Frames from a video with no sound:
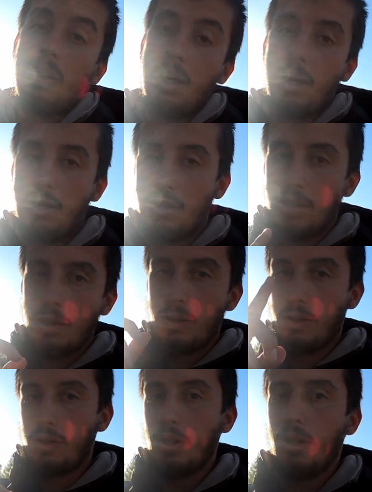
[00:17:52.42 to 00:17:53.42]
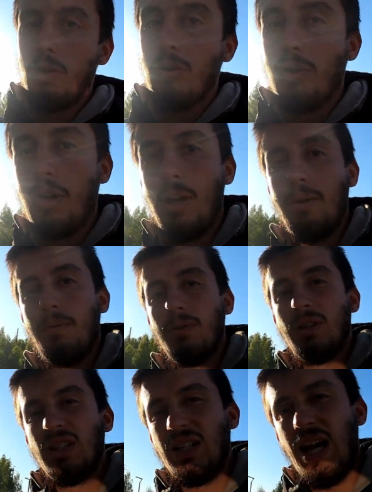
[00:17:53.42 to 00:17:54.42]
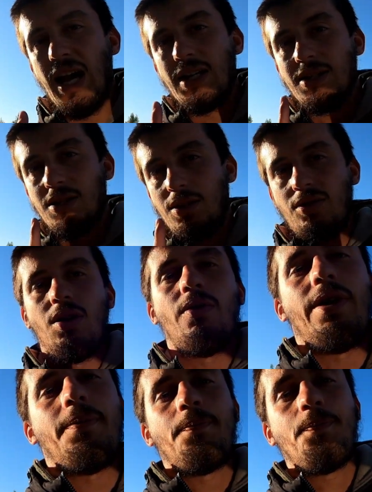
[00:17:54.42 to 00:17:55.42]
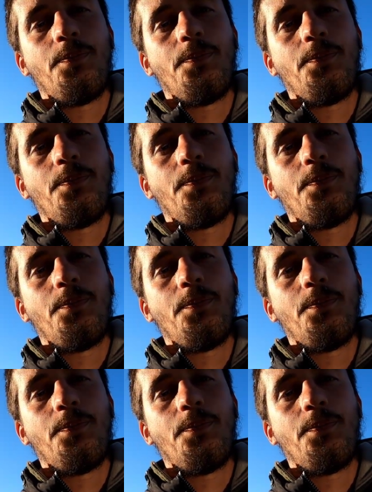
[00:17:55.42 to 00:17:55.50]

Okay guys, see you on the last delivery.